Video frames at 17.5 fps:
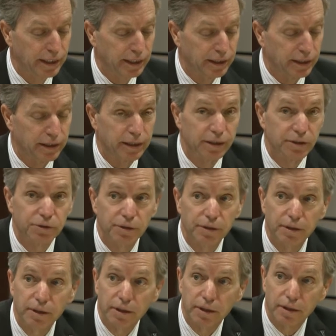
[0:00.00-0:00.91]
In
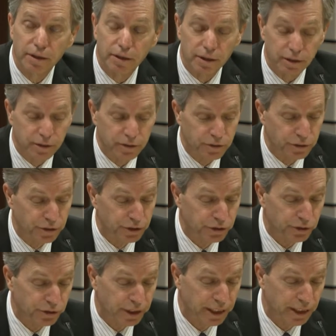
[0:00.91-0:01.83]
addition, the
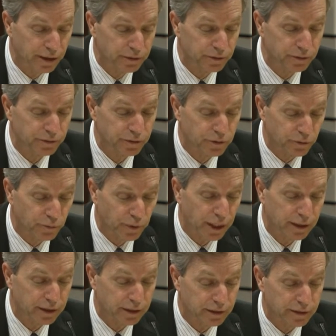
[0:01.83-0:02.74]
Judicial Council
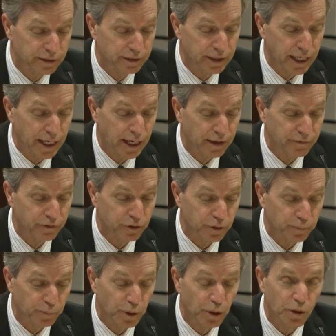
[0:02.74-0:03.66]
directed staff
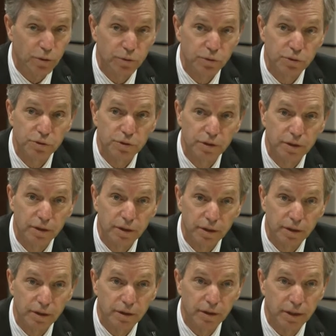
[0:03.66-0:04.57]
to post
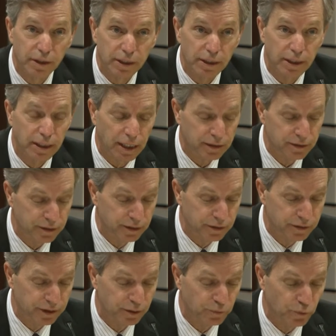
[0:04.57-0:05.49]
the
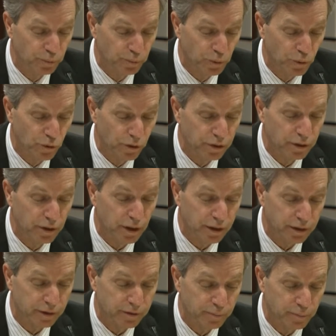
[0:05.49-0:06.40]
SEC report
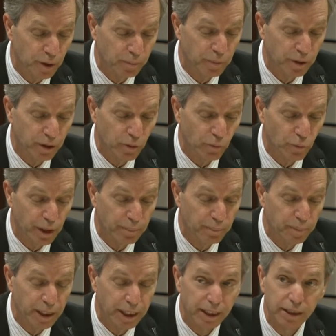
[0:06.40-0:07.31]
on its public
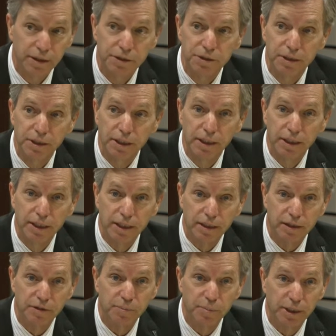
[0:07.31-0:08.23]
webpage.
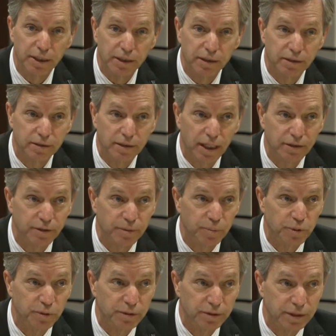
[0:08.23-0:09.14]
It's been
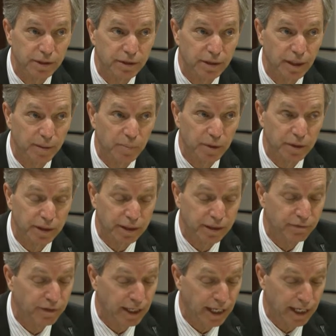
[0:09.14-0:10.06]
accessible since, I
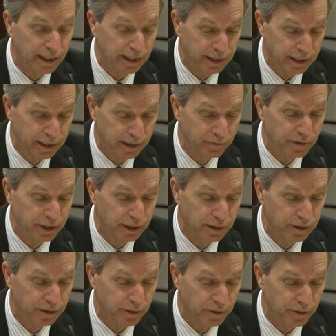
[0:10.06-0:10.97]
believe, that
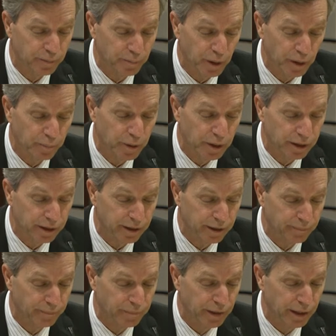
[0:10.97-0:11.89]
evening to the public.